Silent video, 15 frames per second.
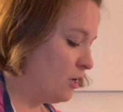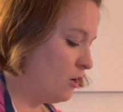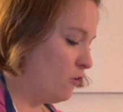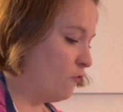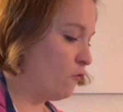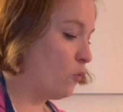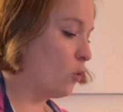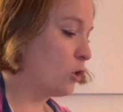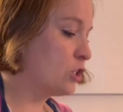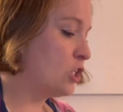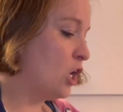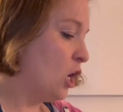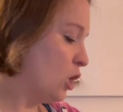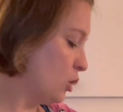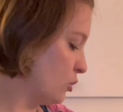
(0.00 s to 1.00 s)
for
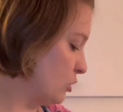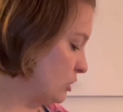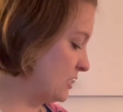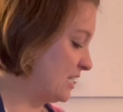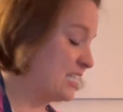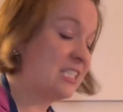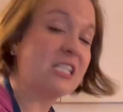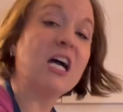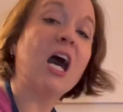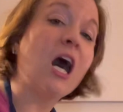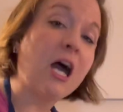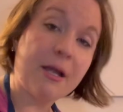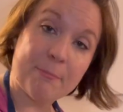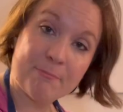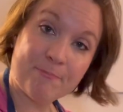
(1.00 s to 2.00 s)
dollars is
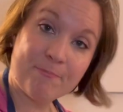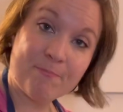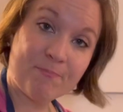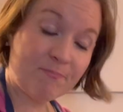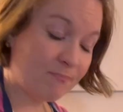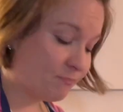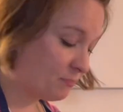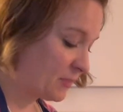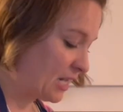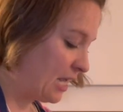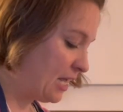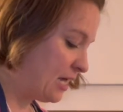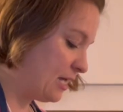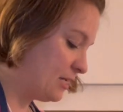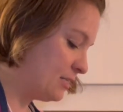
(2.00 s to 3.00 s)
time.
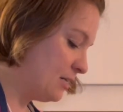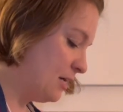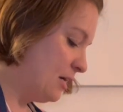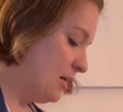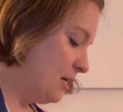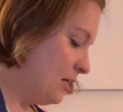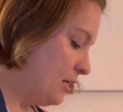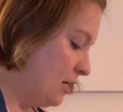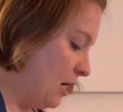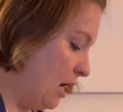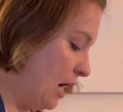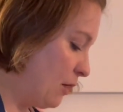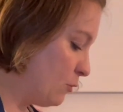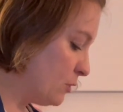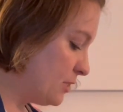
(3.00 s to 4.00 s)
And
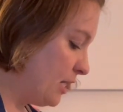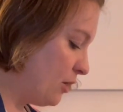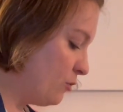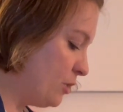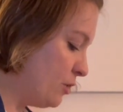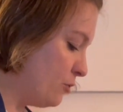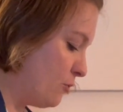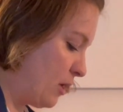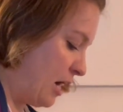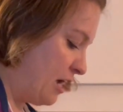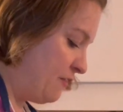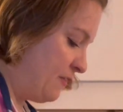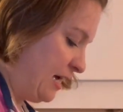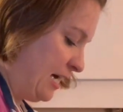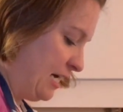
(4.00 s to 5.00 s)
I will tell you,
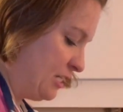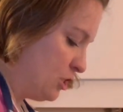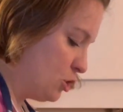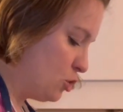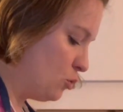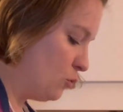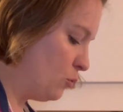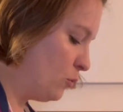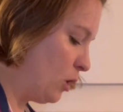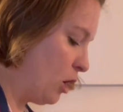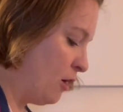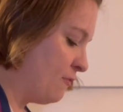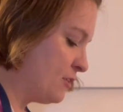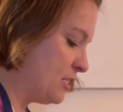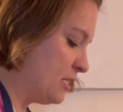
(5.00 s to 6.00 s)
I've had to
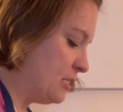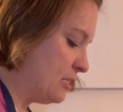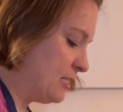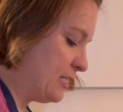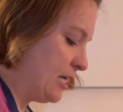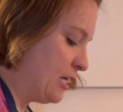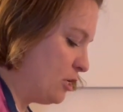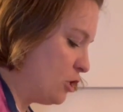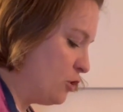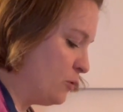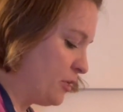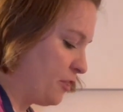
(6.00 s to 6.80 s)
often say no to